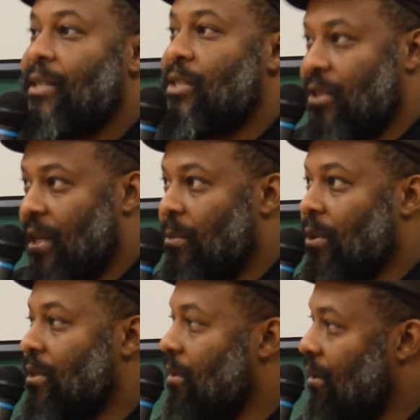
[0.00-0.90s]
She
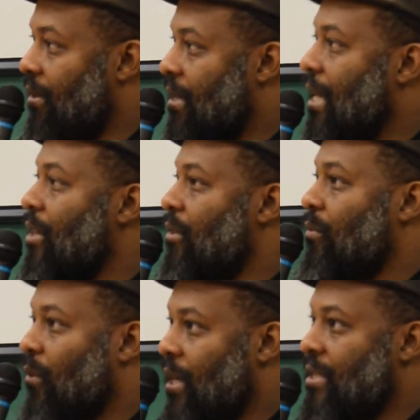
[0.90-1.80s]
was kind of the
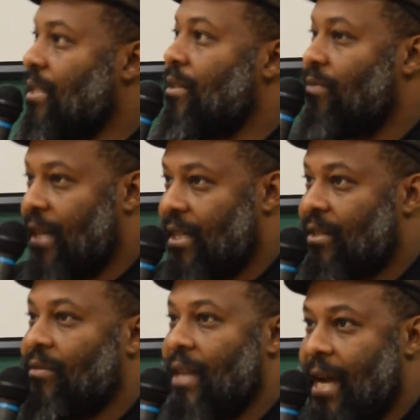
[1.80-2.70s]
voice and the face
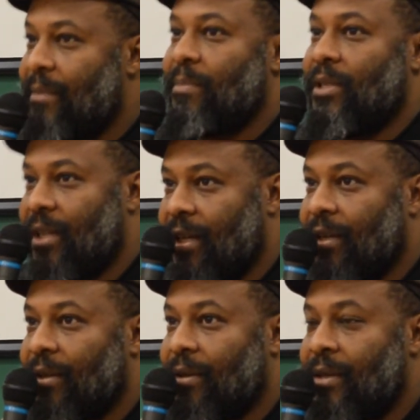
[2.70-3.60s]
of that
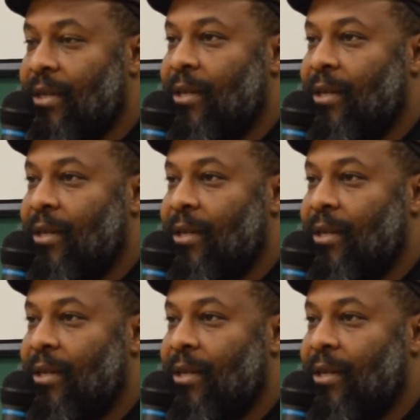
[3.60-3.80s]
particular